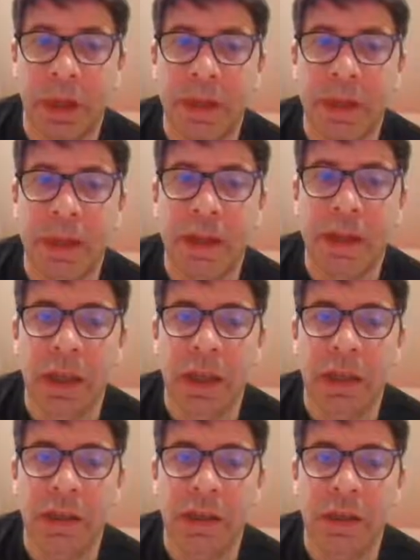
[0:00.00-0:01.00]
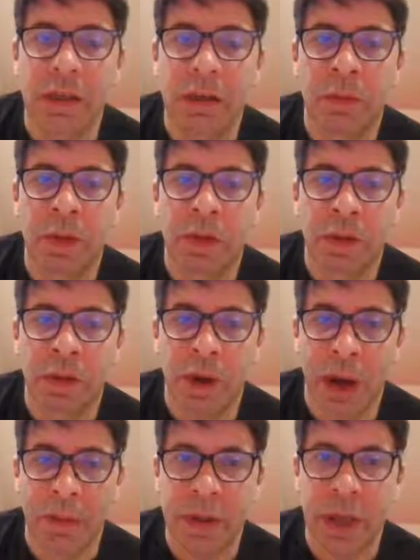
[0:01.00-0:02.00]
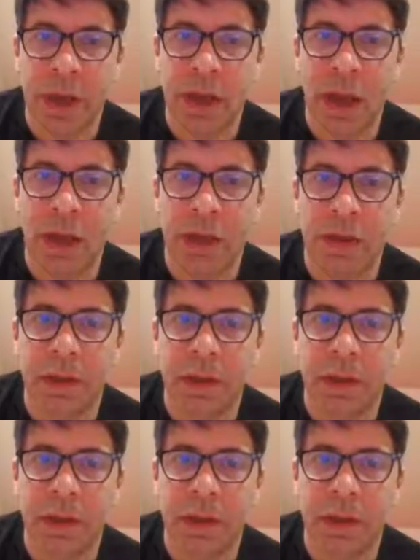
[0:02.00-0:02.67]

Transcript: c6. which traps that knight.